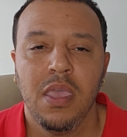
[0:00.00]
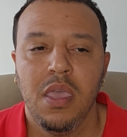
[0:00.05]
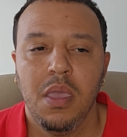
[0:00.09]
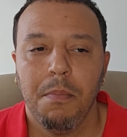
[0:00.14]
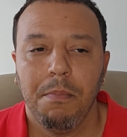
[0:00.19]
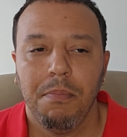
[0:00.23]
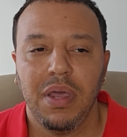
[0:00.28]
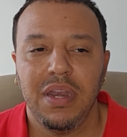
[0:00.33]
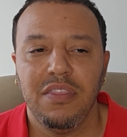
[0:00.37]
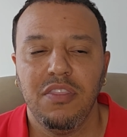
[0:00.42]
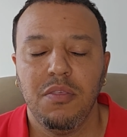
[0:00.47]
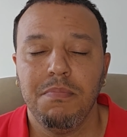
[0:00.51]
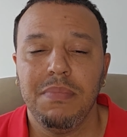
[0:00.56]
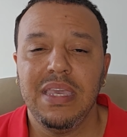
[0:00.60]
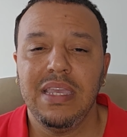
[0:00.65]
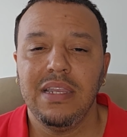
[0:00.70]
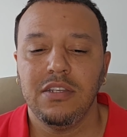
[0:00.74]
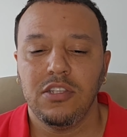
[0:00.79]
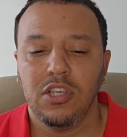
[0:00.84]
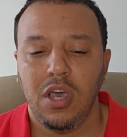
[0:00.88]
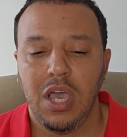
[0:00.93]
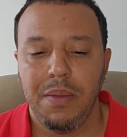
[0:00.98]
But in the
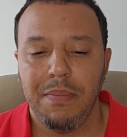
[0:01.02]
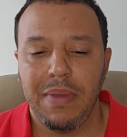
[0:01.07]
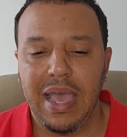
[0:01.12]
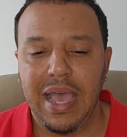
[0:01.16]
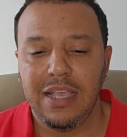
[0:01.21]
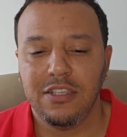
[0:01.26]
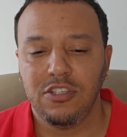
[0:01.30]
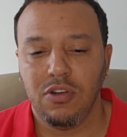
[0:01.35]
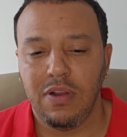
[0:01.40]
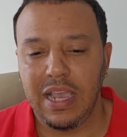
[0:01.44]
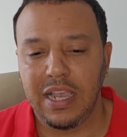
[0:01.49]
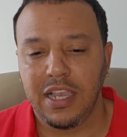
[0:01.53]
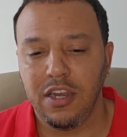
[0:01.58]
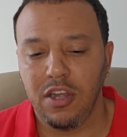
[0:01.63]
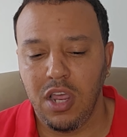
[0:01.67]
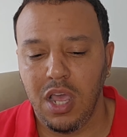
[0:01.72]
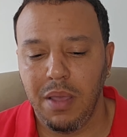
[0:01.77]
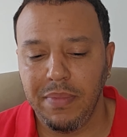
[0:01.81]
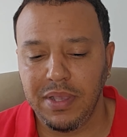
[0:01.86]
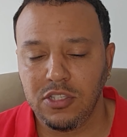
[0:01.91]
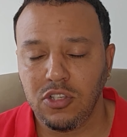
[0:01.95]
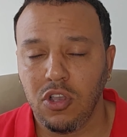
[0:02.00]
meantime, as our
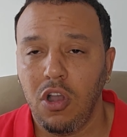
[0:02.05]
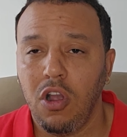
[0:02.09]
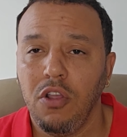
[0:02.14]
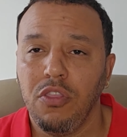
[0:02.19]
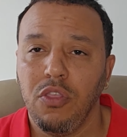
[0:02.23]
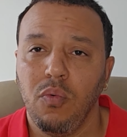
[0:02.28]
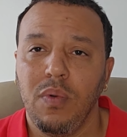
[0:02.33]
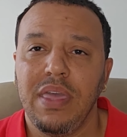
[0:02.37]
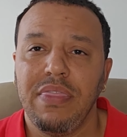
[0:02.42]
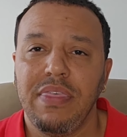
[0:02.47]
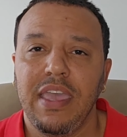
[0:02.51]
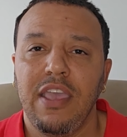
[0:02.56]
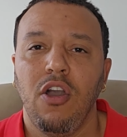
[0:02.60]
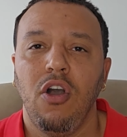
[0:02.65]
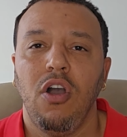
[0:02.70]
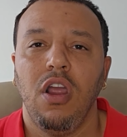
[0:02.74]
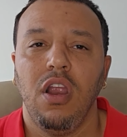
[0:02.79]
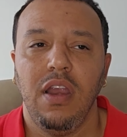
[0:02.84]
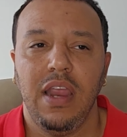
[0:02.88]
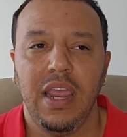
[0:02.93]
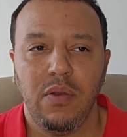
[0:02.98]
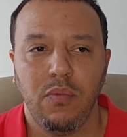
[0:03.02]
economics are the way they are,
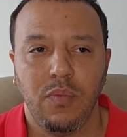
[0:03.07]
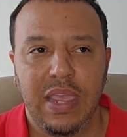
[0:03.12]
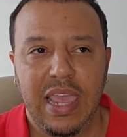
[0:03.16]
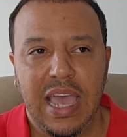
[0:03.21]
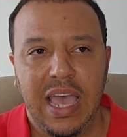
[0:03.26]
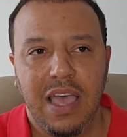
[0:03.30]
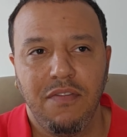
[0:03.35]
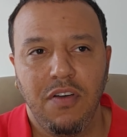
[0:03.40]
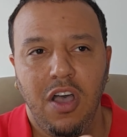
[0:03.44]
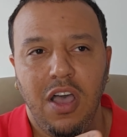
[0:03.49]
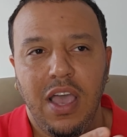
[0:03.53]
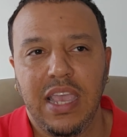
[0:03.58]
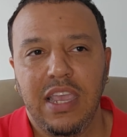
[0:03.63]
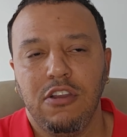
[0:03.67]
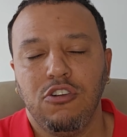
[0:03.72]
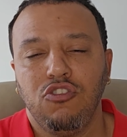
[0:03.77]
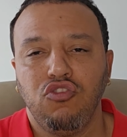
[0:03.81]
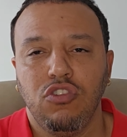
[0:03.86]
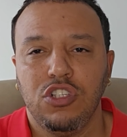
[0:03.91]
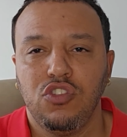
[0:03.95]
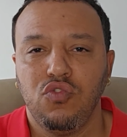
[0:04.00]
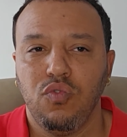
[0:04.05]
and we have high
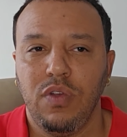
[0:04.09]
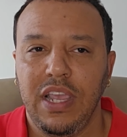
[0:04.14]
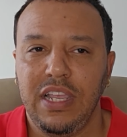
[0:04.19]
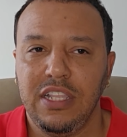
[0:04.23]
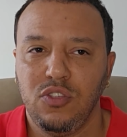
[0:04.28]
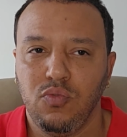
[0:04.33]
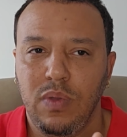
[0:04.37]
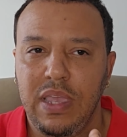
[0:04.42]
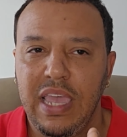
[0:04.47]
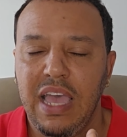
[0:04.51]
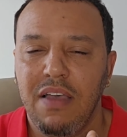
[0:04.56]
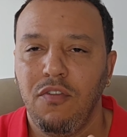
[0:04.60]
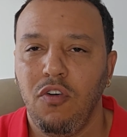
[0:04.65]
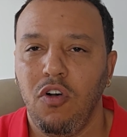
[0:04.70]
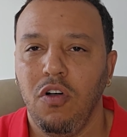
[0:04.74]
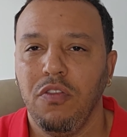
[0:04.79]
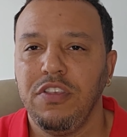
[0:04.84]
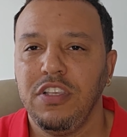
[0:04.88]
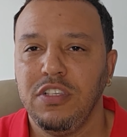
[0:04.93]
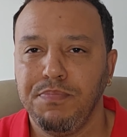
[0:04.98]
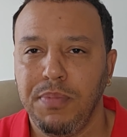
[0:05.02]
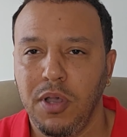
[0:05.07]
interest rates, we have all
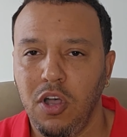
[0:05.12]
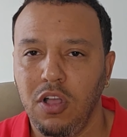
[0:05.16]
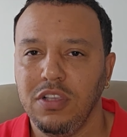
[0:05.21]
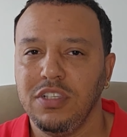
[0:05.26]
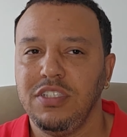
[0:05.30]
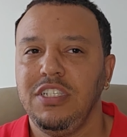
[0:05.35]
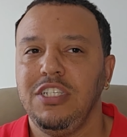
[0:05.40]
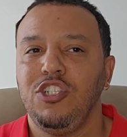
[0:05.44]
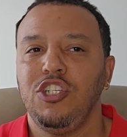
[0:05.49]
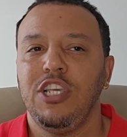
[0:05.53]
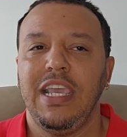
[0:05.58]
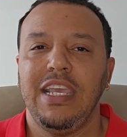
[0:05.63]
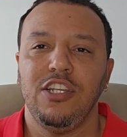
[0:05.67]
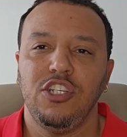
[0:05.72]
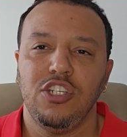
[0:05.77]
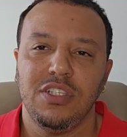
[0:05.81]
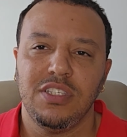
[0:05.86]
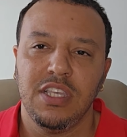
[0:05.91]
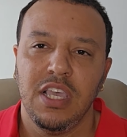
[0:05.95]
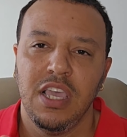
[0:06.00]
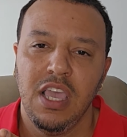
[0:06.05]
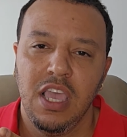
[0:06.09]
these policy changes,
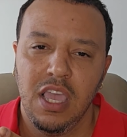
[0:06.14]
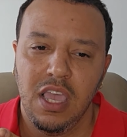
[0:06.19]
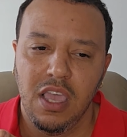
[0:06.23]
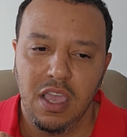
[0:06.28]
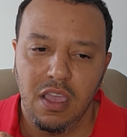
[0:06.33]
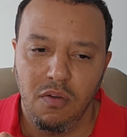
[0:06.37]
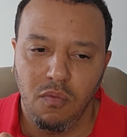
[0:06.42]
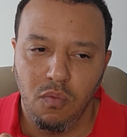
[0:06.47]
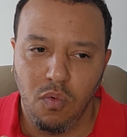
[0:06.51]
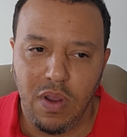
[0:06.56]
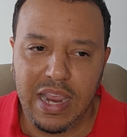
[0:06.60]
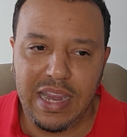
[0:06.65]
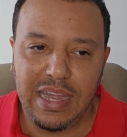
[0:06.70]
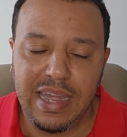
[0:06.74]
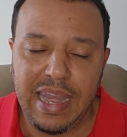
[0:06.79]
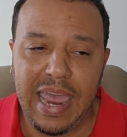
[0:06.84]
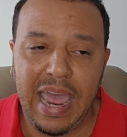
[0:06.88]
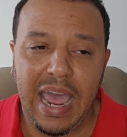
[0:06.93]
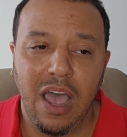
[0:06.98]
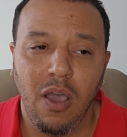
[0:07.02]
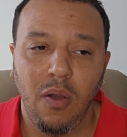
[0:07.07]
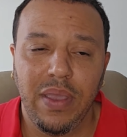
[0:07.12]
right
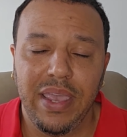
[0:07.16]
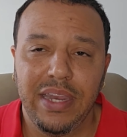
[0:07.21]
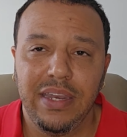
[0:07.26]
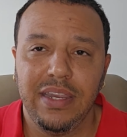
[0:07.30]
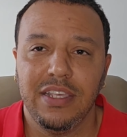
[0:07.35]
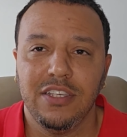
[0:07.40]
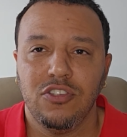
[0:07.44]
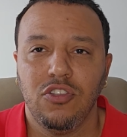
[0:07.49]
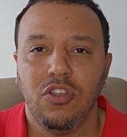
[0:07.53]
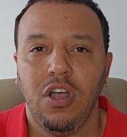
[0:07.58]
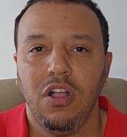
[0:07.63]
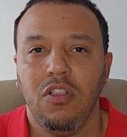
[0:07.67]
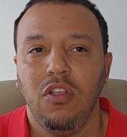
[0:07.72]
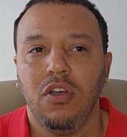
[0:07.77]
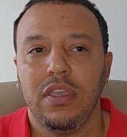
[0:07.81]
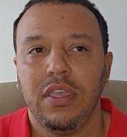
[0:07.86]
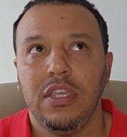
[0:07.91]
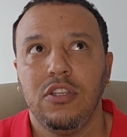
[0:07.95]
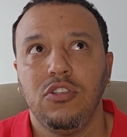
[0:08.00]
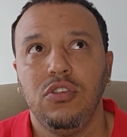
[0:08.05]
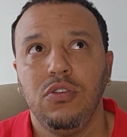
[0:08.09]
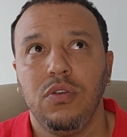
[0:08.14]
now it is not
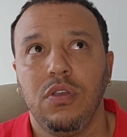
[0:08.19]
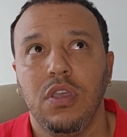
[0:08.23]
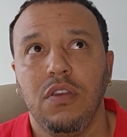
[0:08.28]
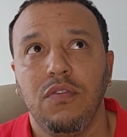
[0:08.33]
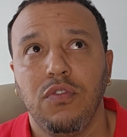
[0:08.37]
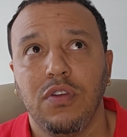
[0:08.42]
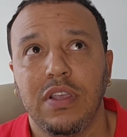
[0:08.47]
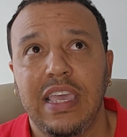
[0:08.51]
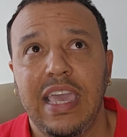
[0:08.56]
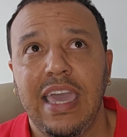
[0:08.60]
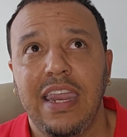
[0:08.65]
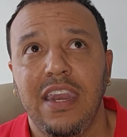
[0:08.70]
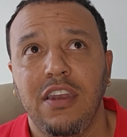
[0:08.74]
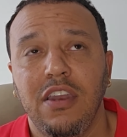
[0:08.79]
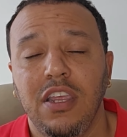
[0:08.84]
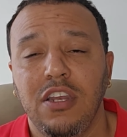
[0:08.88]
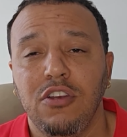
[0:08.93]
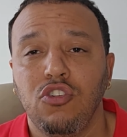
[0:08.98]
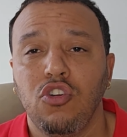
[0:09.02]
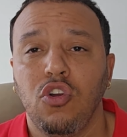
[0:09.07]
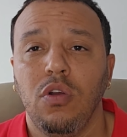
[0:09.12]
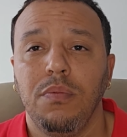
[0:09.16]
looking too good for Canada in
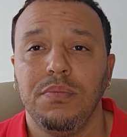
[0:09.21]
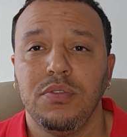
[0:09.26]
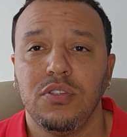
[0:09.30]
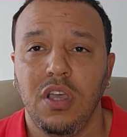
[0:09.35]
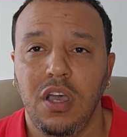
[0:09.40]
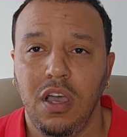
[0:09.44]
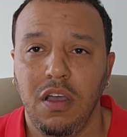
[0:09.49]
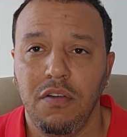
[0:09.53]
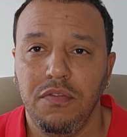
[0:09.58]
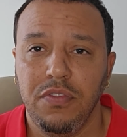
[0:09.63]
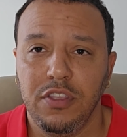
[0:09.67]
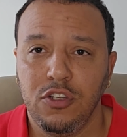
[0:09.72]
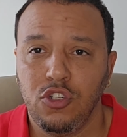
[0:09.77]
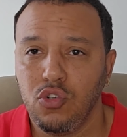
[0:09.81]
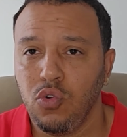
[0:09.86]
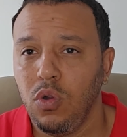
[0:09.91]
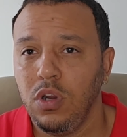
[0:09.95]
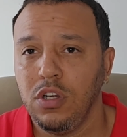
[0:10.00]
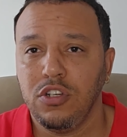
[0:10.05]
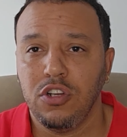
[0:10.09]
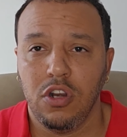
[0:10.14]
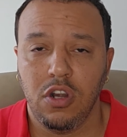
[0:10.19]
terms of the
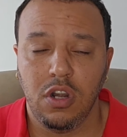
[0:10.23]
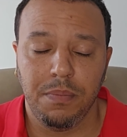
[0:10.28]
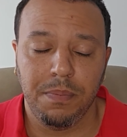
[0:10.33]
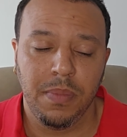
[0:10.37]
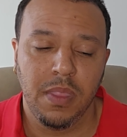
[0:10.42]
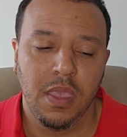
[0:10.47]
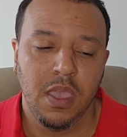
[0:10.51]
short term,